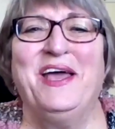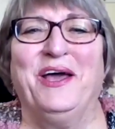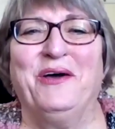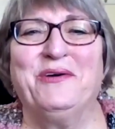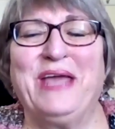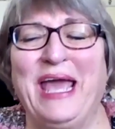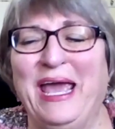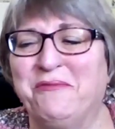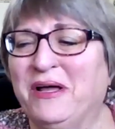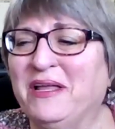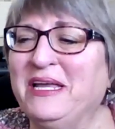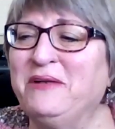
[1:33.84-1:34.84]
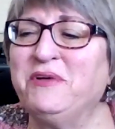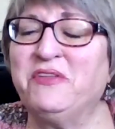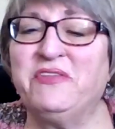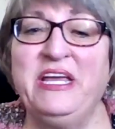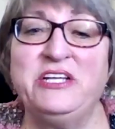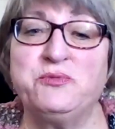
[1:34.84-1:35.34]
Okay, well, and with
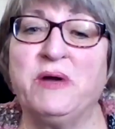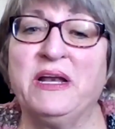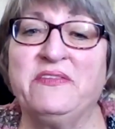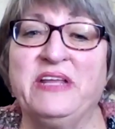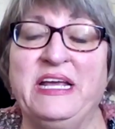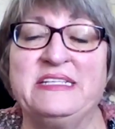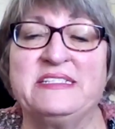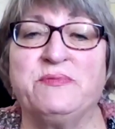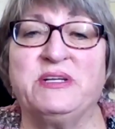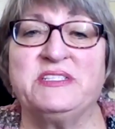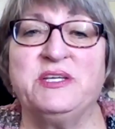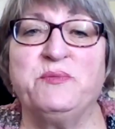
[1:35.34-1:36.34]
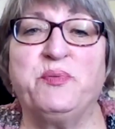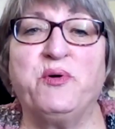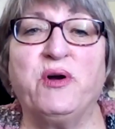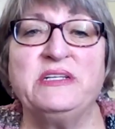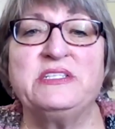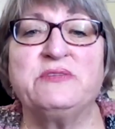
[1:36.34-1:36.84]
each one of these, what's
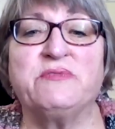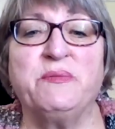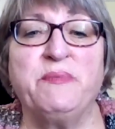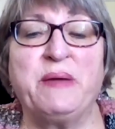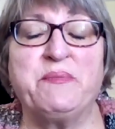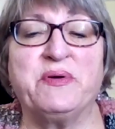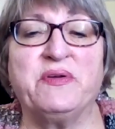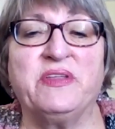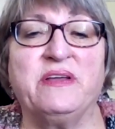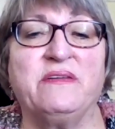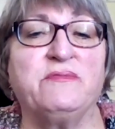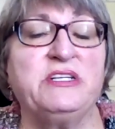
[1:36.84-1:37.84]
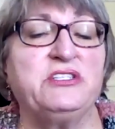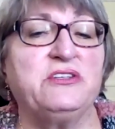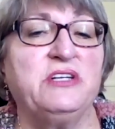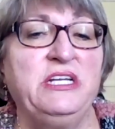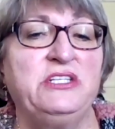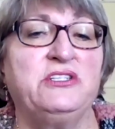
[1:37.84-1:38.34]
important to remember that
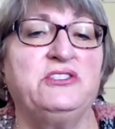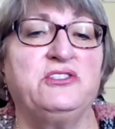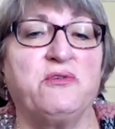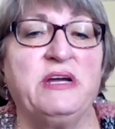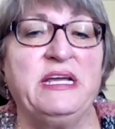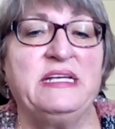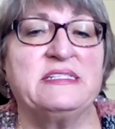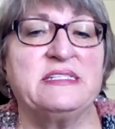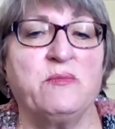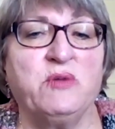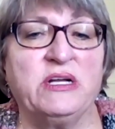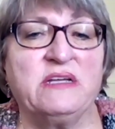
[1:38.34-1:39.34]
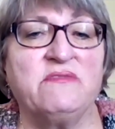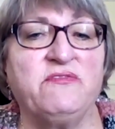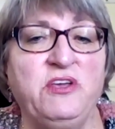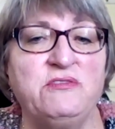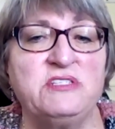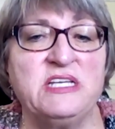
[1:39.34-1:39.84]
returning to joy is somewhat
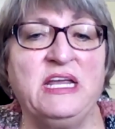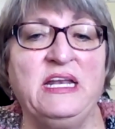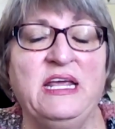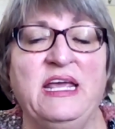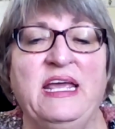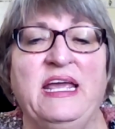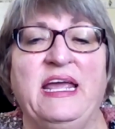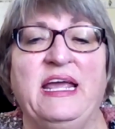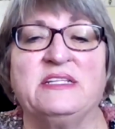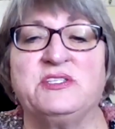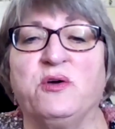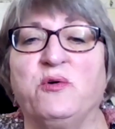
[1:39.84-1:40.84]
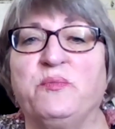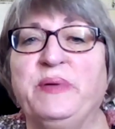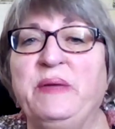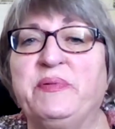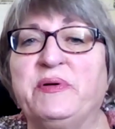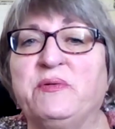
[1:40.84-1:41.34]
confusing. And so
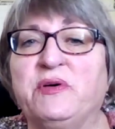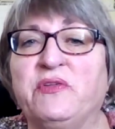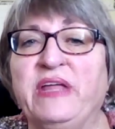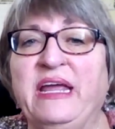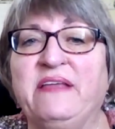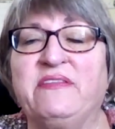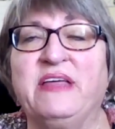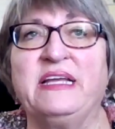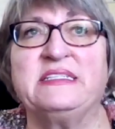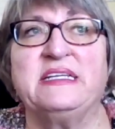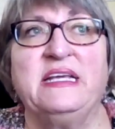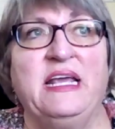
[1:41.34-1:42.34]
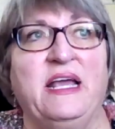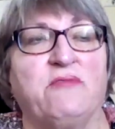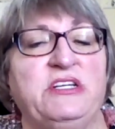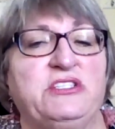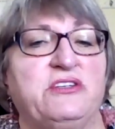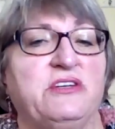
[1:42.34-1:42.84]
people will think that
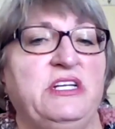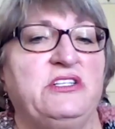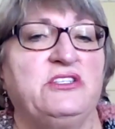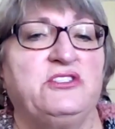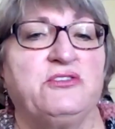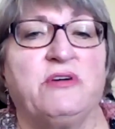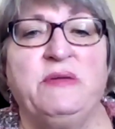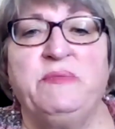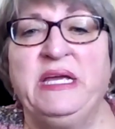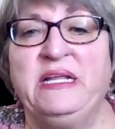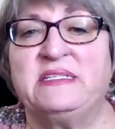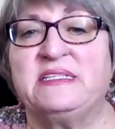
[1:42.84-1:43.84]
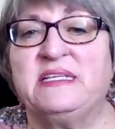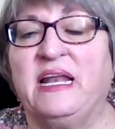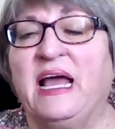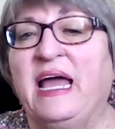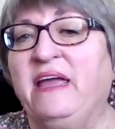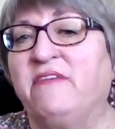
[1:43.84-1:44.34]
returning to joy means that
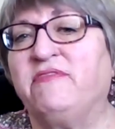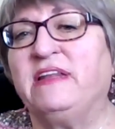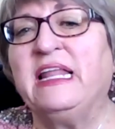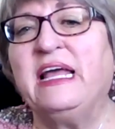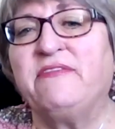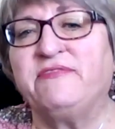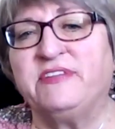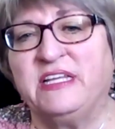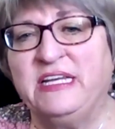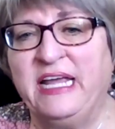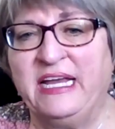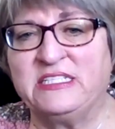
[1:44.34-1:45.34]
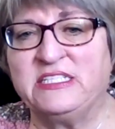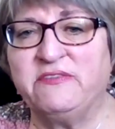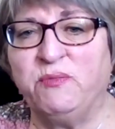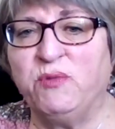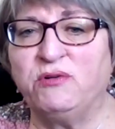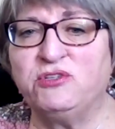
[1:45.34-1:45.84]
I have left the negative
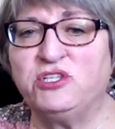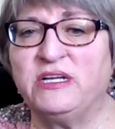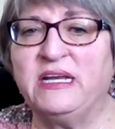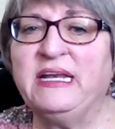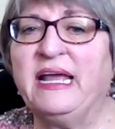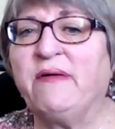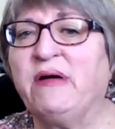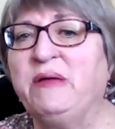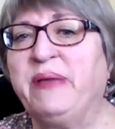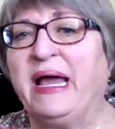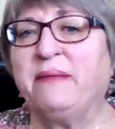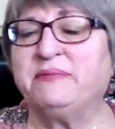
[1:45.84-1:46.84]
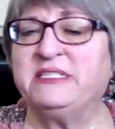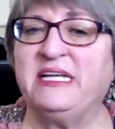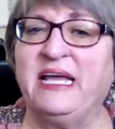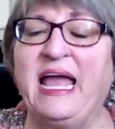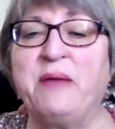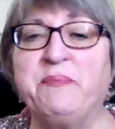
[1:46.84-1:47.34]
emotion and now I'm back to
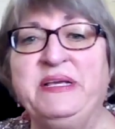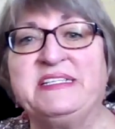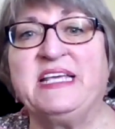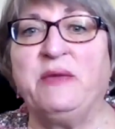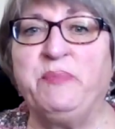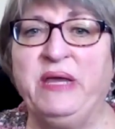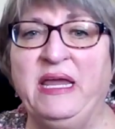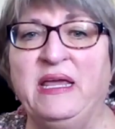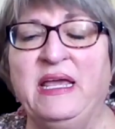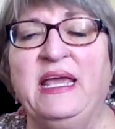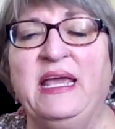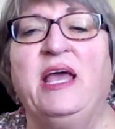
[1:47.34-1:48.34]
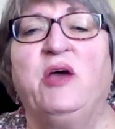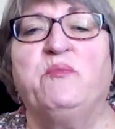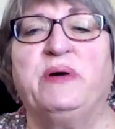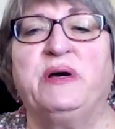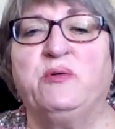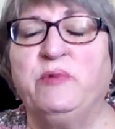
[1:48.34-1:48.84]
happy Skippy.
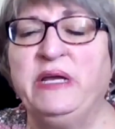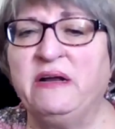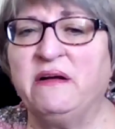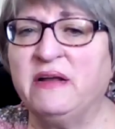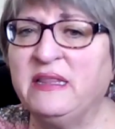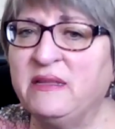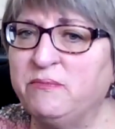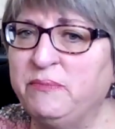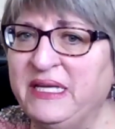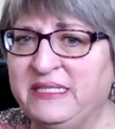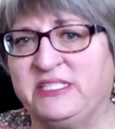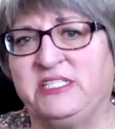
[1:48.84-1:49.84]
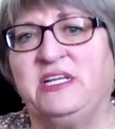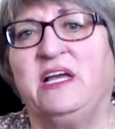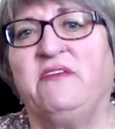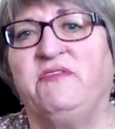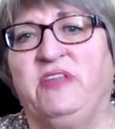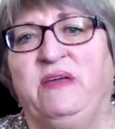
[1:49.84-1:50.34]
But we are in the midst
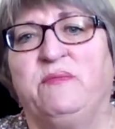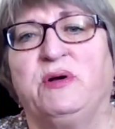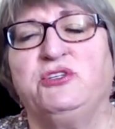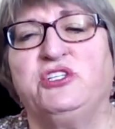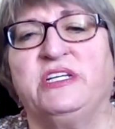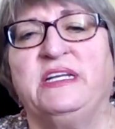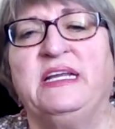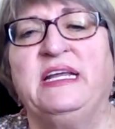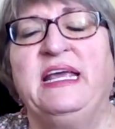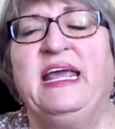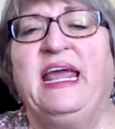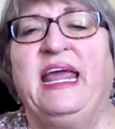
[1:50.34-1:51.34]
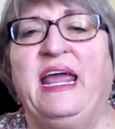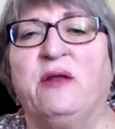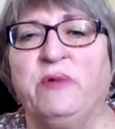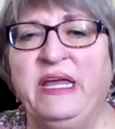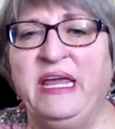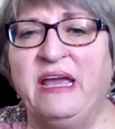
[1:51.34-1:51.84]
of the emotion and
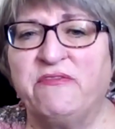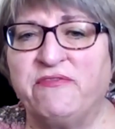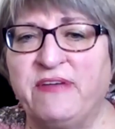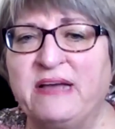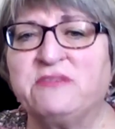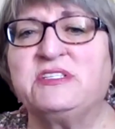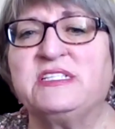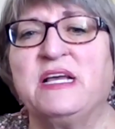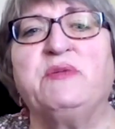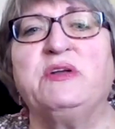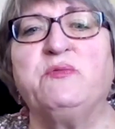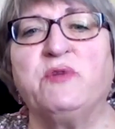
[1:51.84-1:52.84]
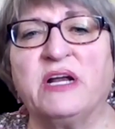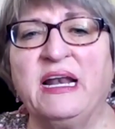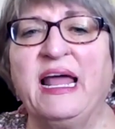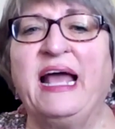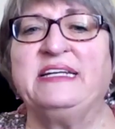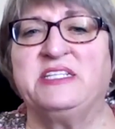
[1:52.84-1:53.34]
we have found someone we're
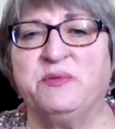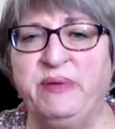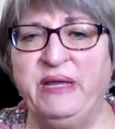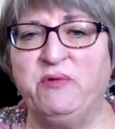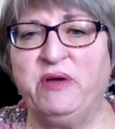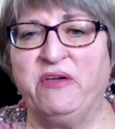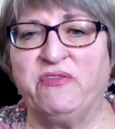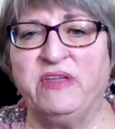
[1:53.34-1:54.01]
glad to be with.